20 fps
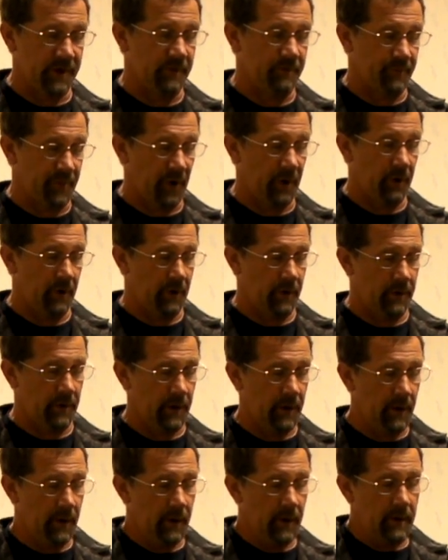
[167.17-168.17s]
burn
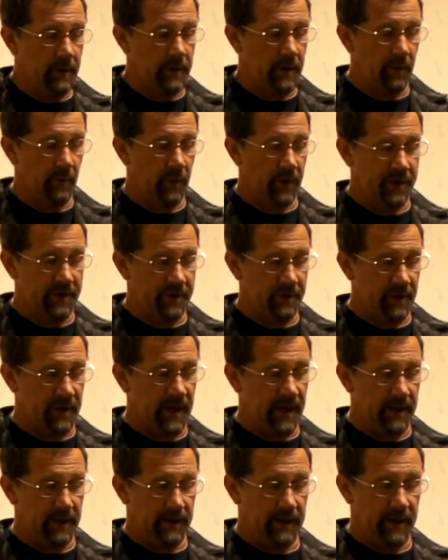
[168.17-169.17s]
than what you're
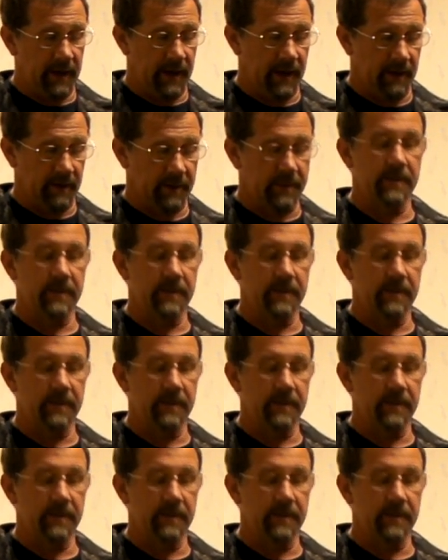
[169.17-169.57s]
getting now.